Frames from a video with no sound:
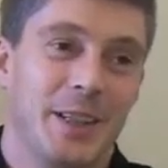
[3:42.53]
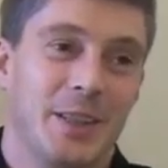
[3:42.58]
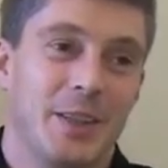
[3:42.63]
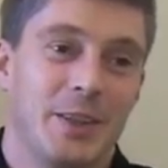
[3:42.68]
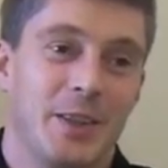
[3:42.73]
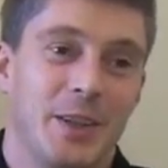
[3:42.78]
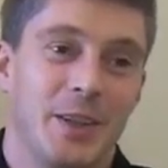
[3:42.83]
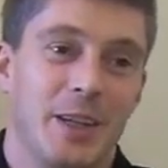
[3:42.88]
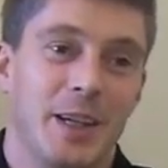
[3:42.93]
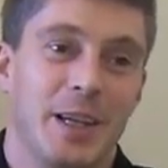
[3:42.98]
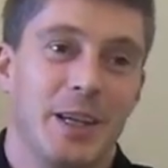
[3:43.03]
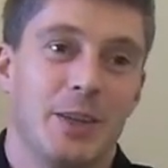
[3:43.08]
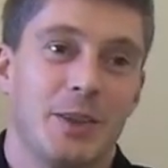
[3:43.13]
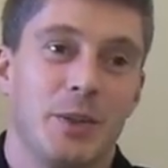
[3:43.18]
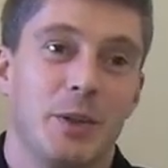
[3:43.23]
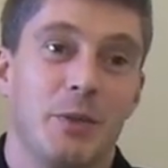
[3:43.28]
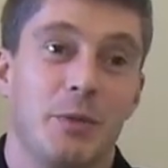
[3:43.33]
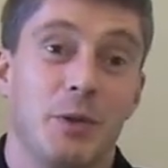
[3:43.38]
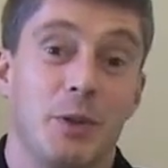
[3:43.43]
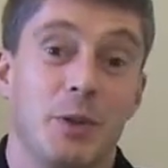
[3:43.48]
So
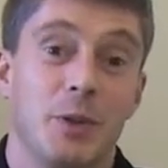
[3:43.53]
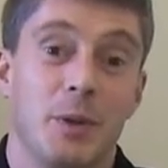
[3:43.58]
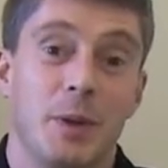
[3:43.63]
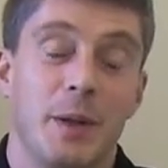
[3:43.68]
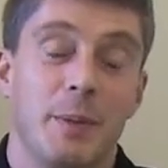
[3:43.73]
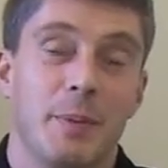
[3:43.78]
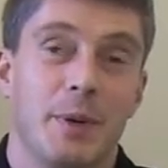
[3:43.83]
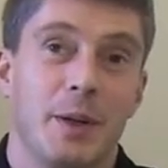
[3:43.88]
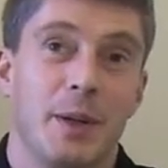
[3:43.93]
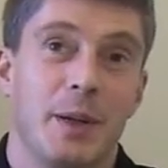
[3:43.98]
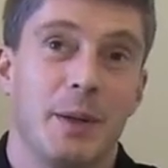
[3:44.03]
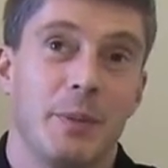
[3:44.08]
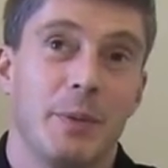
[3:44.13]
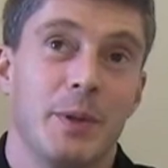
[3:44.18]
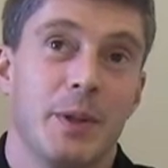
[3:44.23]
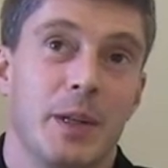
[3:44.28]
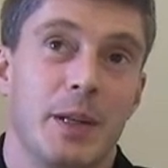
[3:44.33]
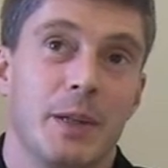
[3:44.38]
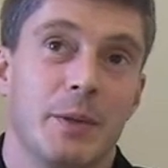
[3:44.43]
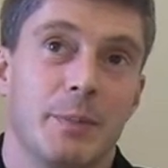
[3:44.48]
so if you do eat
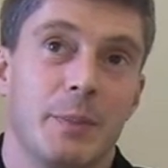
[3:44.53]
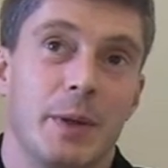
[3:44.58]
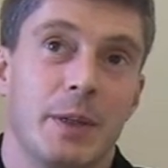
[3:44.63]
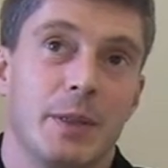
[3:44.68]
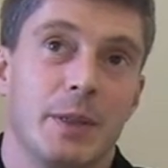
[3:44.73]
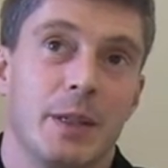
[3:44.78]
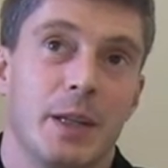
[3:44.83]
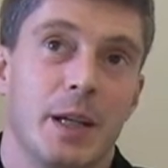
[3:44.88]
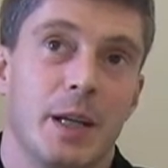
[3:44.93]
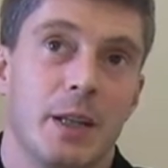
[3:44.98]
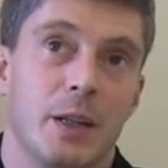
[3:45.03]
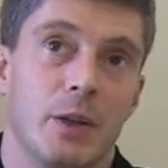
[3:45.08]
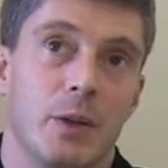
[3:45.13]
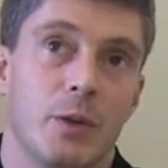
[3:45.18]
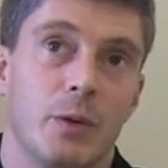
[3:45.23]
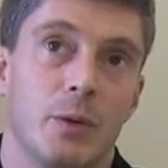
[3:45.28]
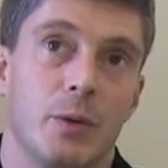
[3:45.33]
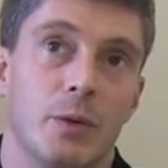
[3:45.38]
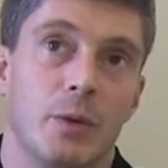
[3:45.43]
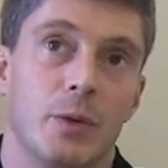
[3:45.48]
pineapple, then it's best to get the
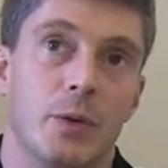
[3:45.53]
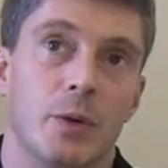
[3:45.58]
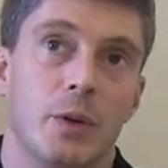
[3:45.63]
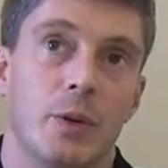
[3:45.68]
core.